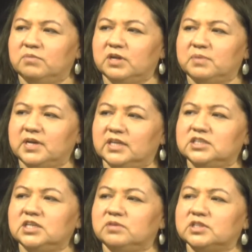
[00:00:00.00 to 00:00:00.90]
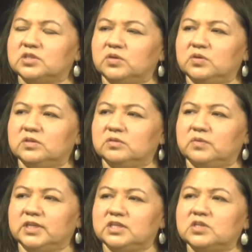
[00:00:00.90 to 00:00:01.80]
but because he was told
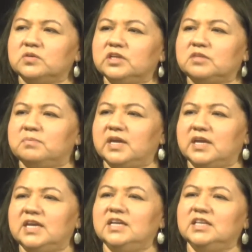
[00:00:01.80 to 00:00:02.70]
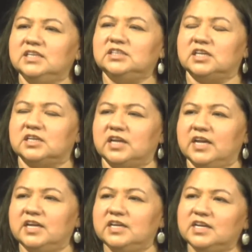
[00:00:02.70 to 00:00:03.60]
what to do with me, he listened,
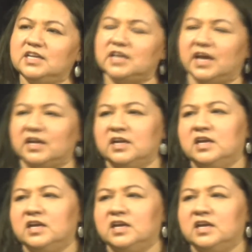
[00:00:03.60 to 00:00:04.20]
and he did that.